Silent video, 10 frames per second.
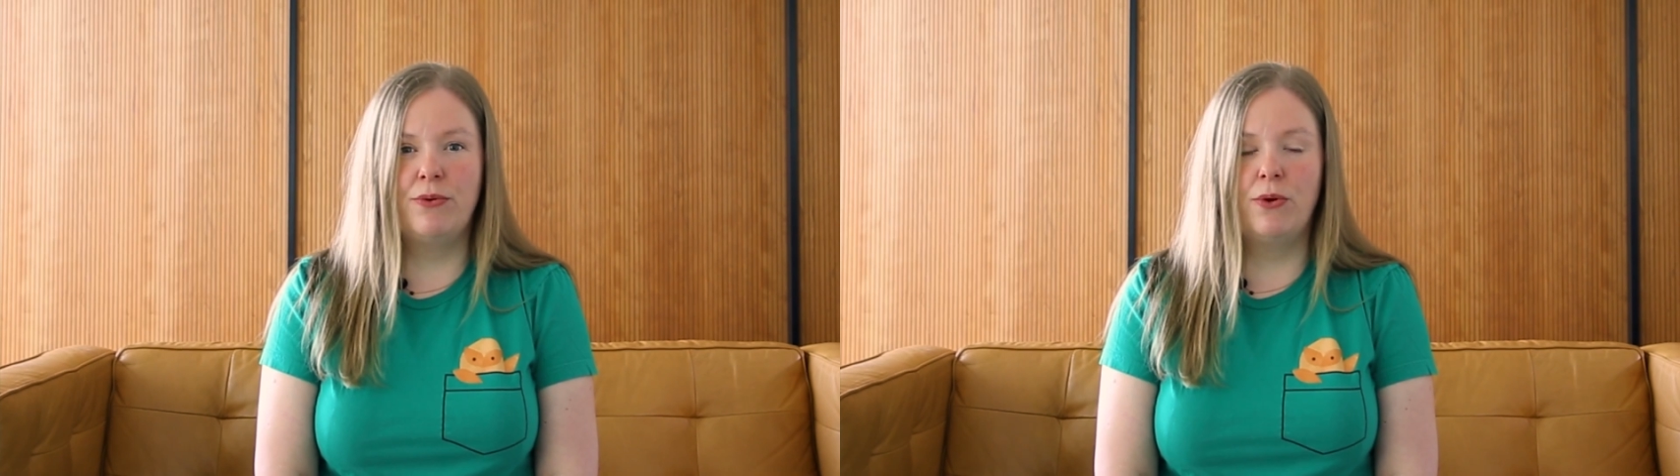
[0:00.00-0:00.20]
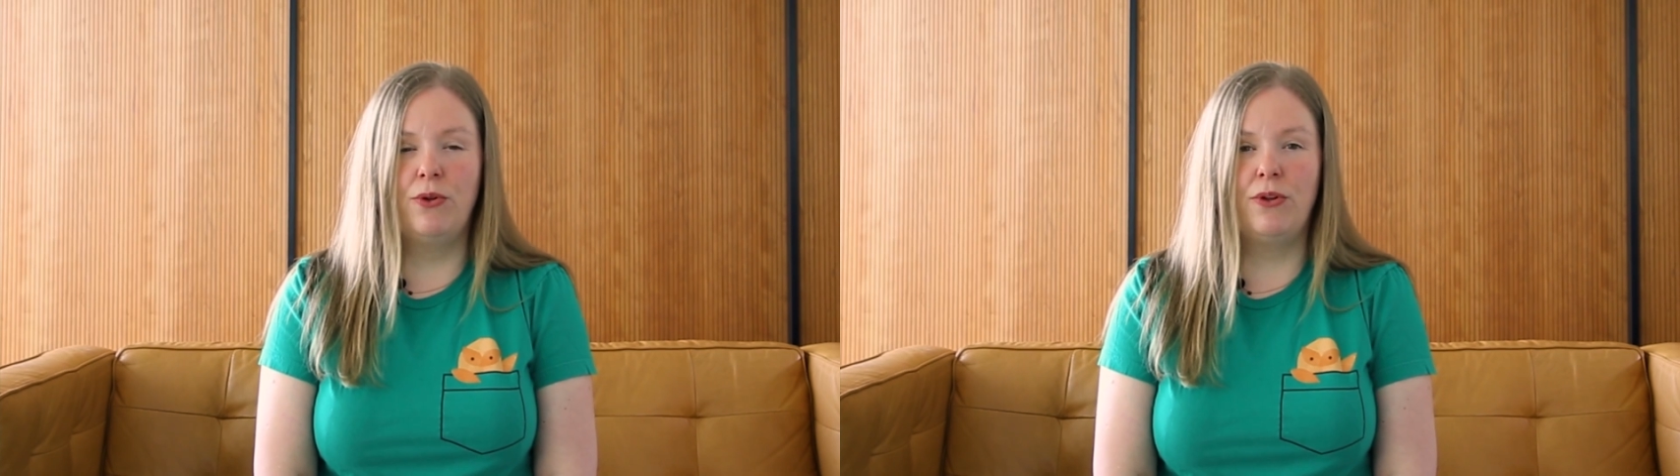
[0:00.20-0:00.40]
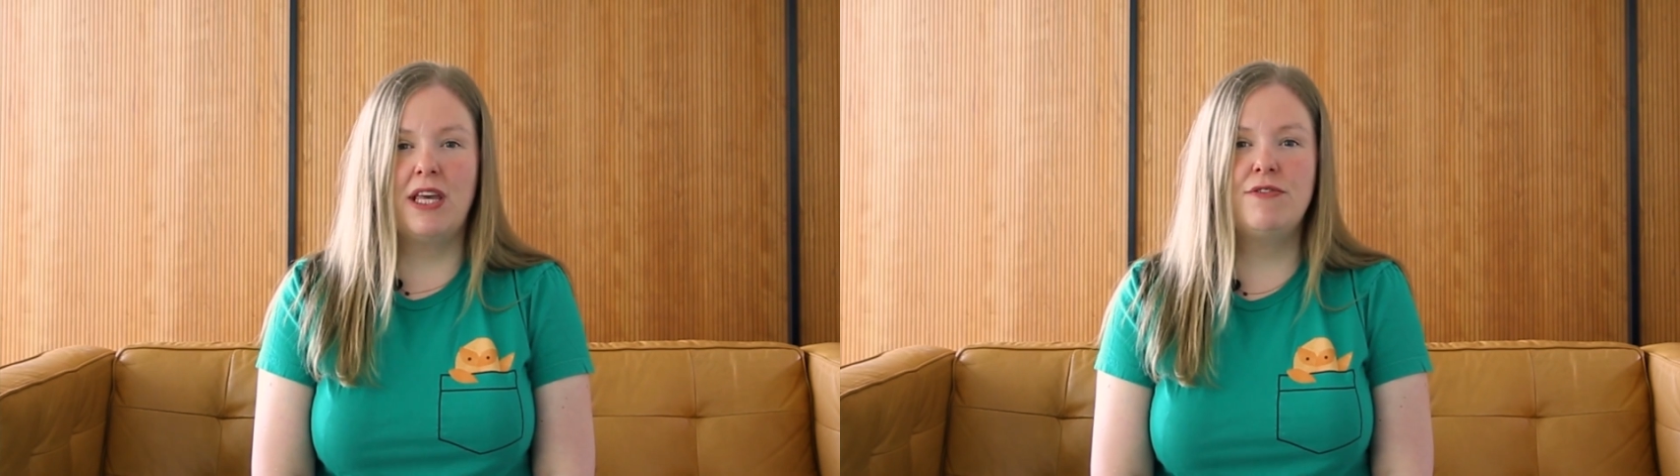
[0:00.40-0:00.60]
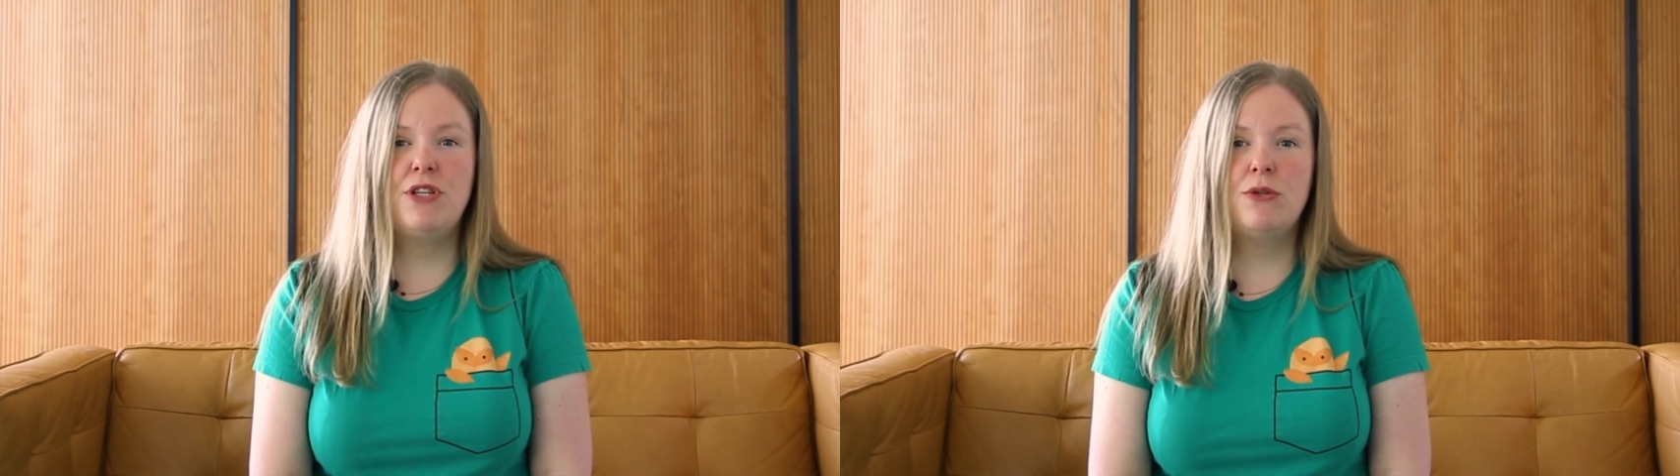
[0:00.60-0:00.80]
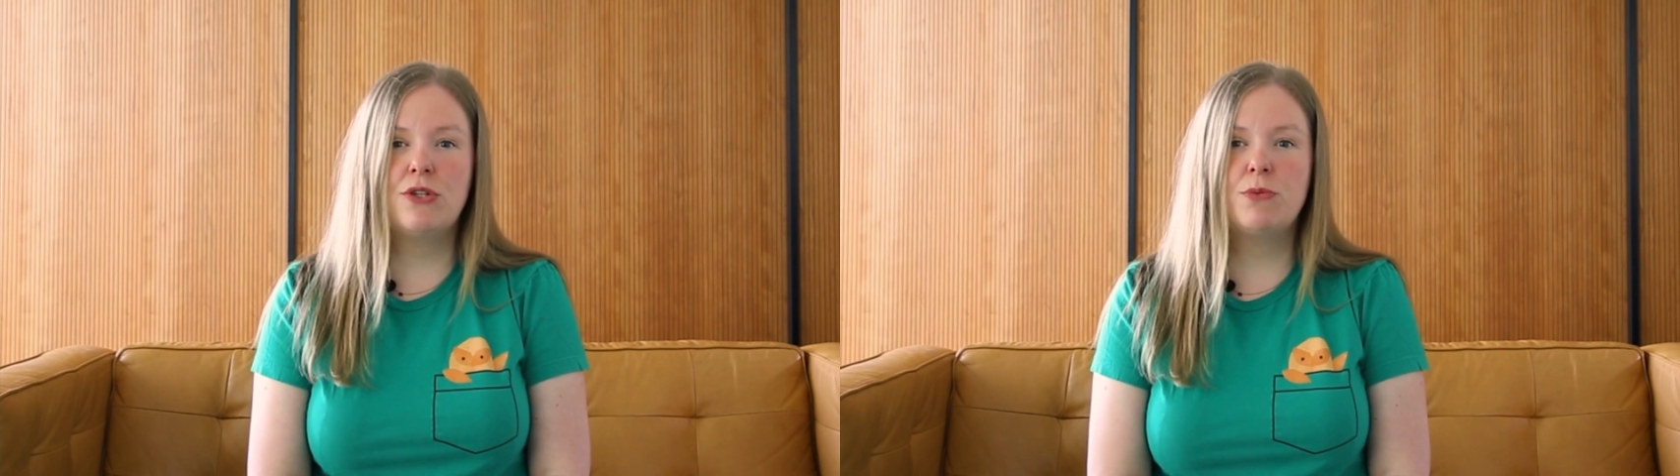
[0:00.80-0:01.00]
role
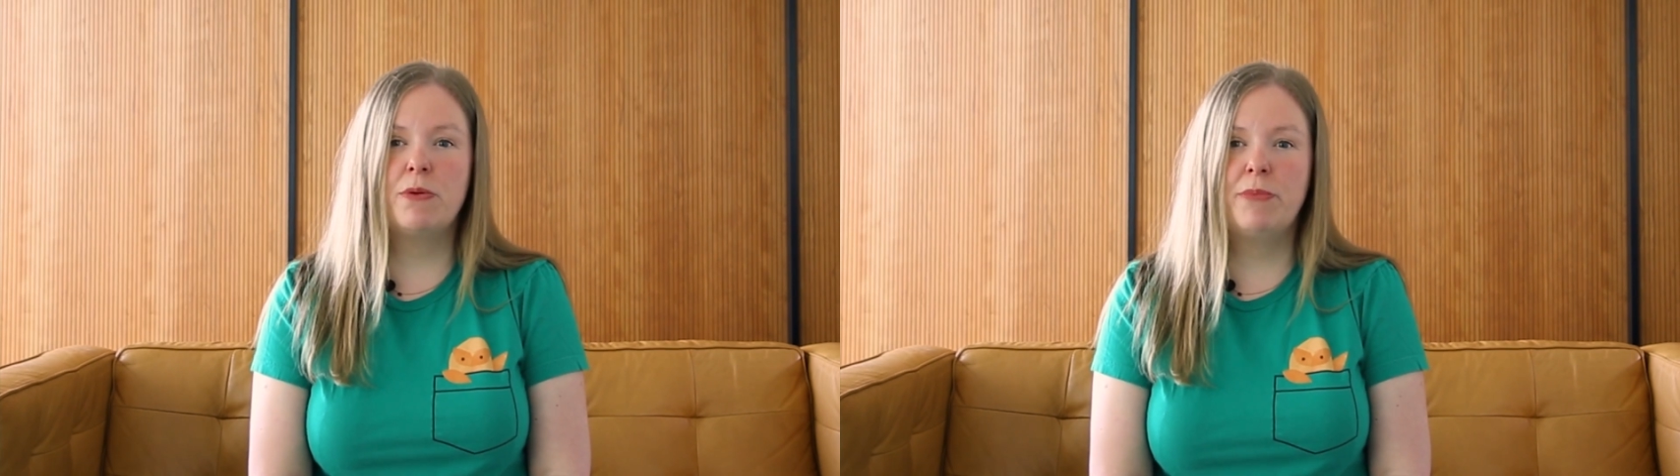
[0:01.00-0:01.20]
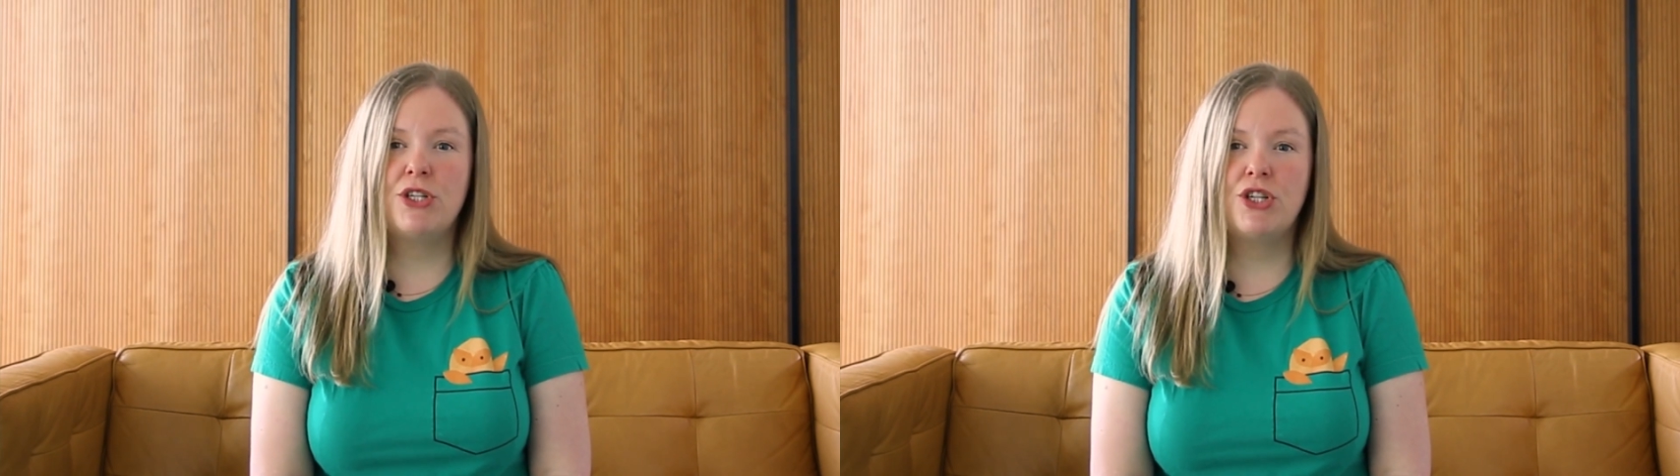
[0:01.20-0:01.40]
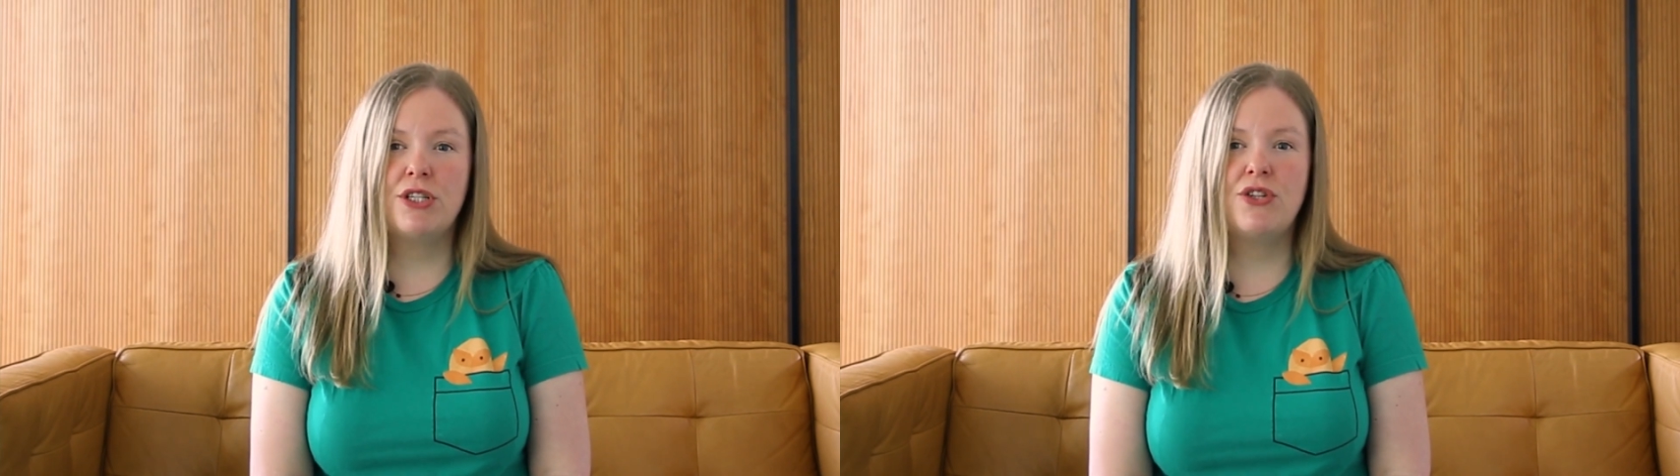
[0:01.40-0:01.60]
gives users permission